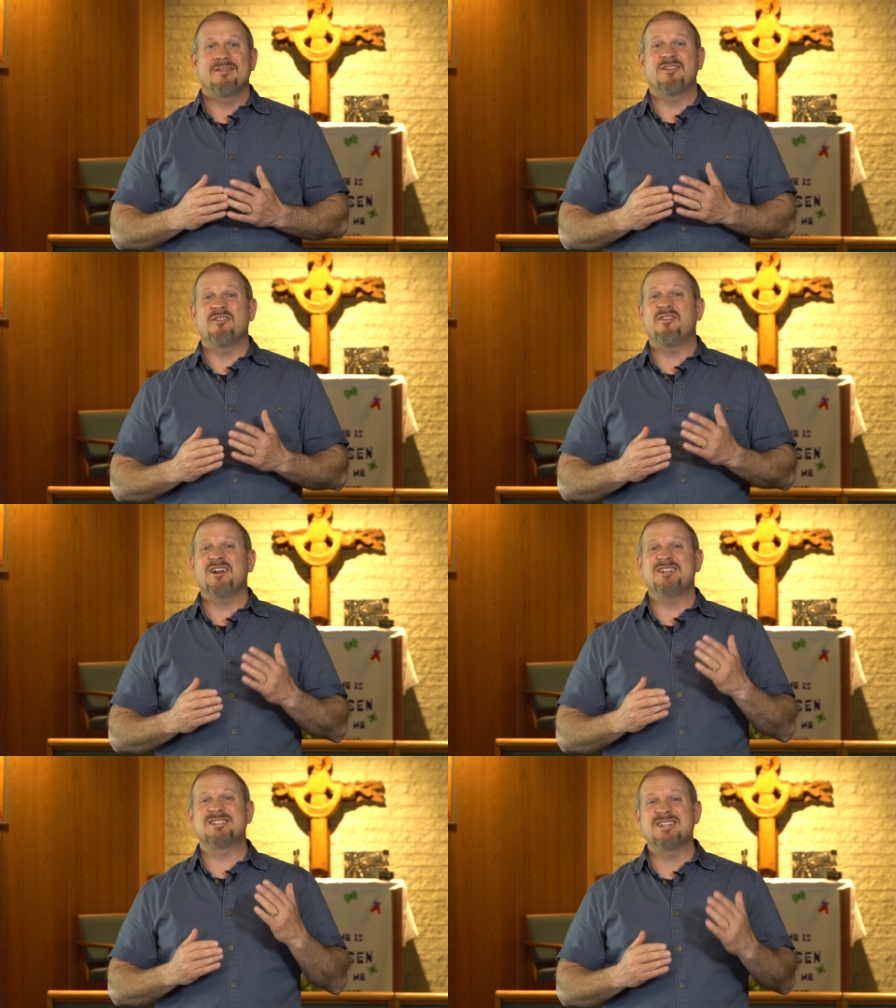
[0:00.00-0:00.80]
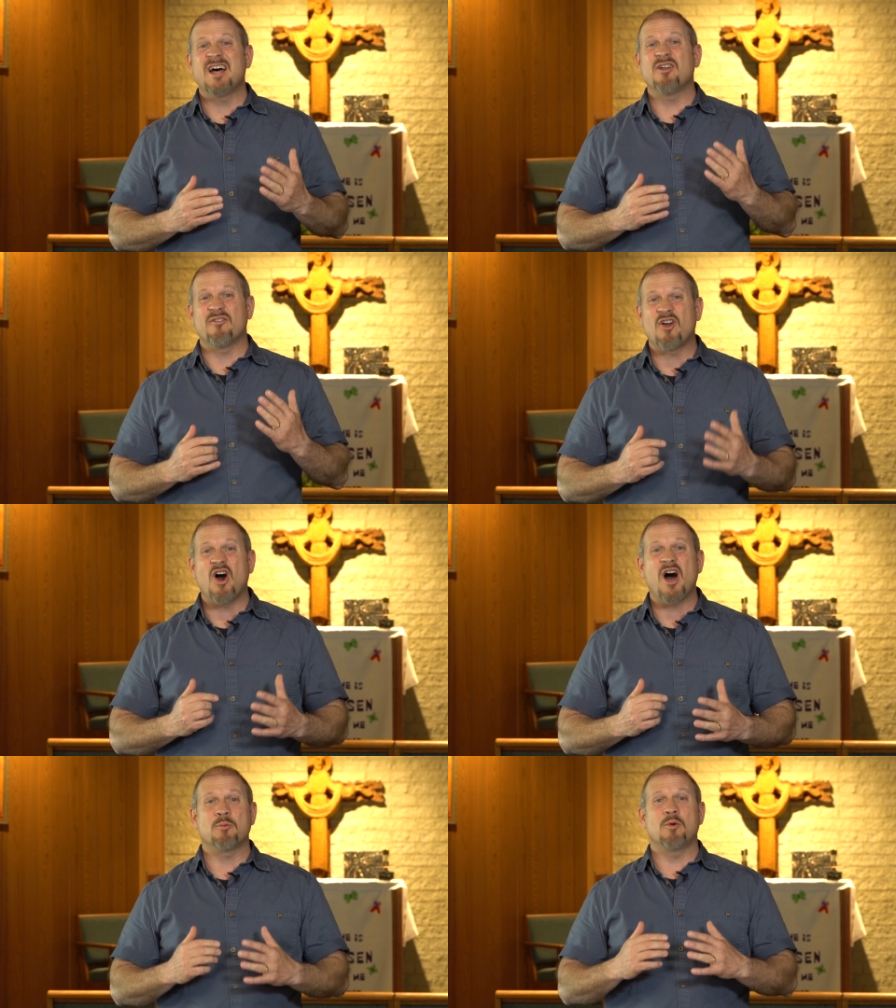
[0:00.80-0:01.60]
that the very Son of
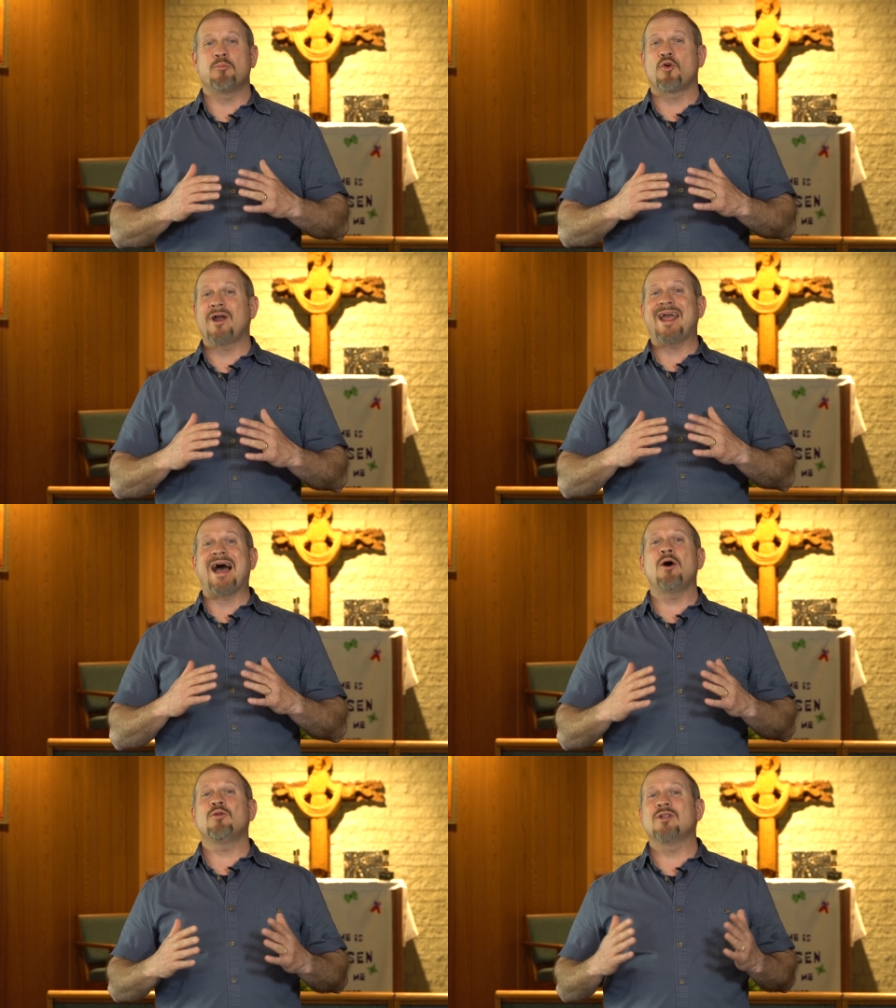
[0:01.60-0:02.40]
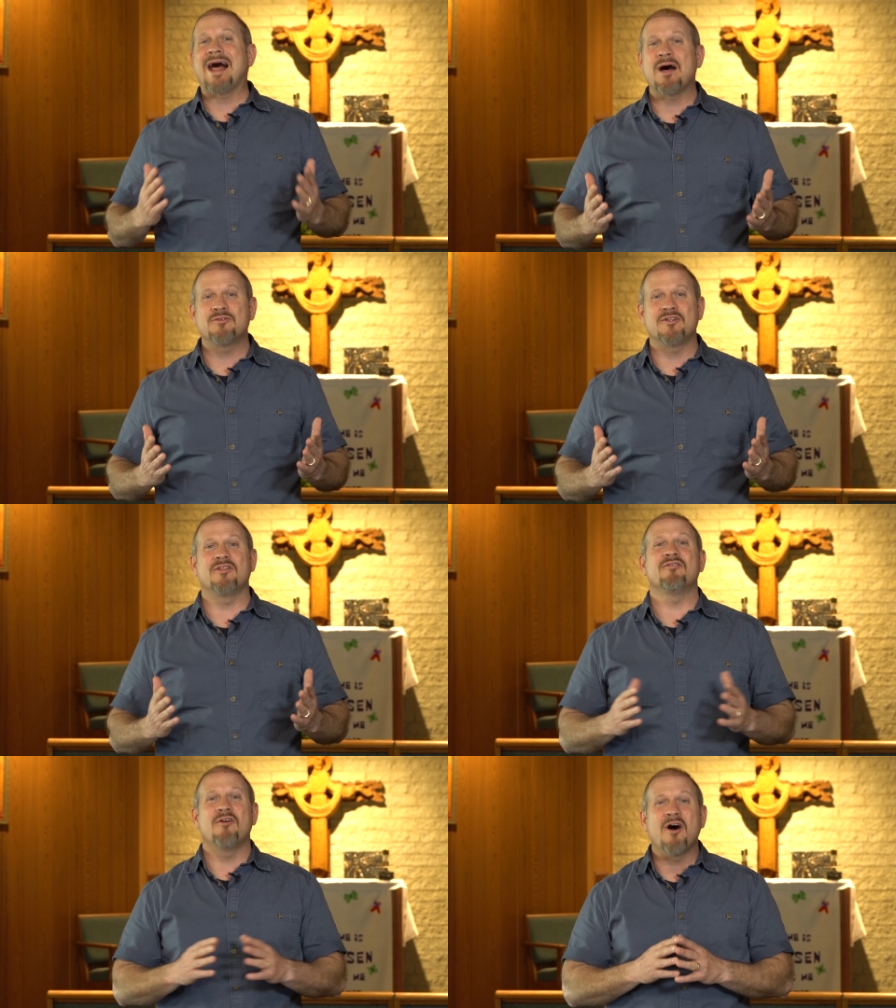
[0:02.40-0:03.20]
God would pray out loud
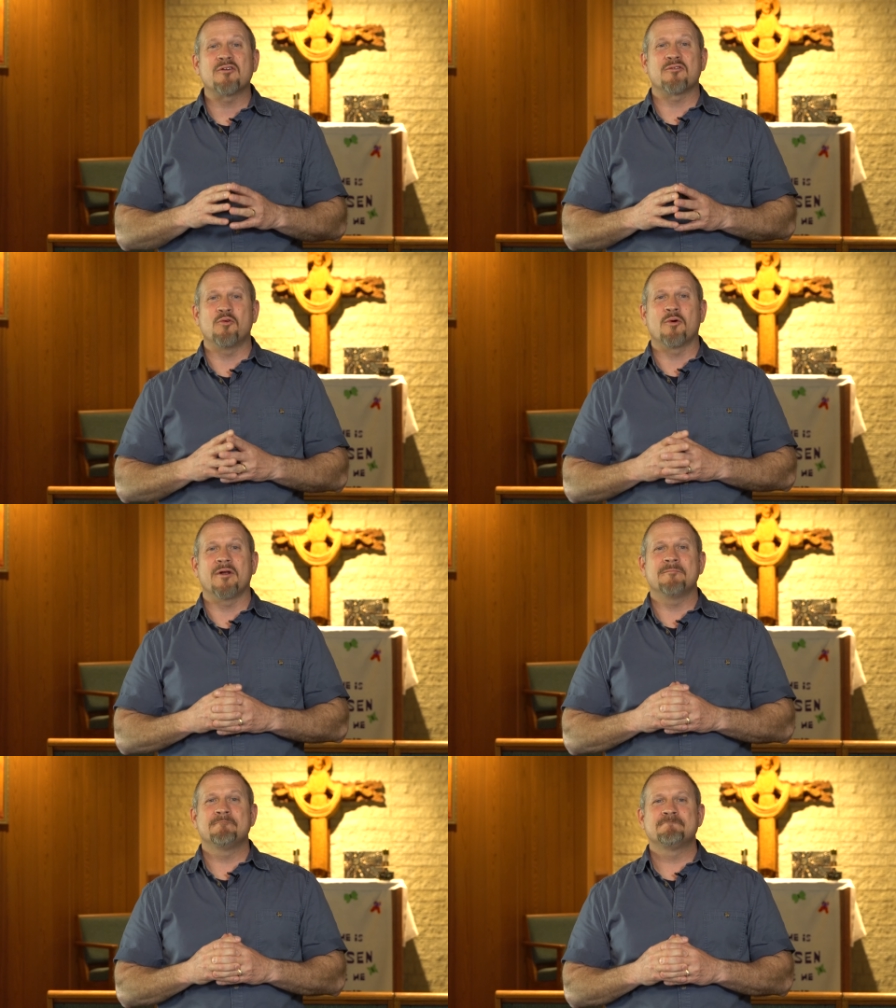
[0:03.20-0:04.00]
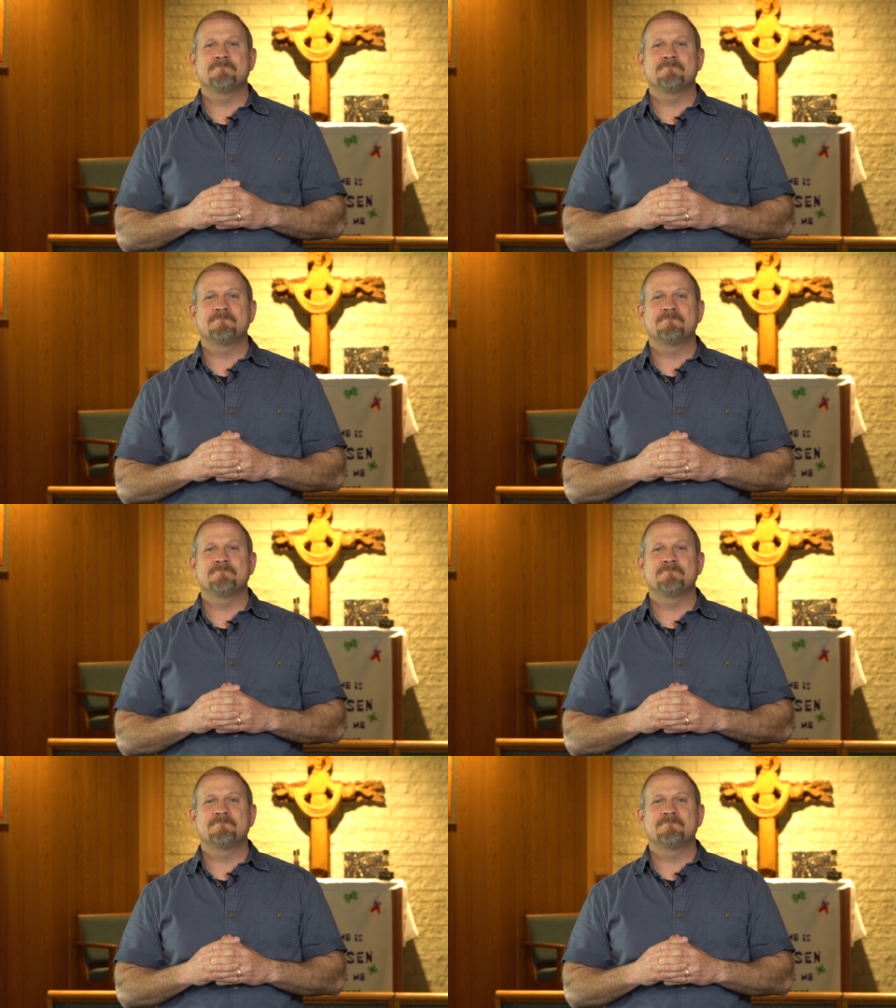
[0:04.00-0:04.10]
to the Father for it?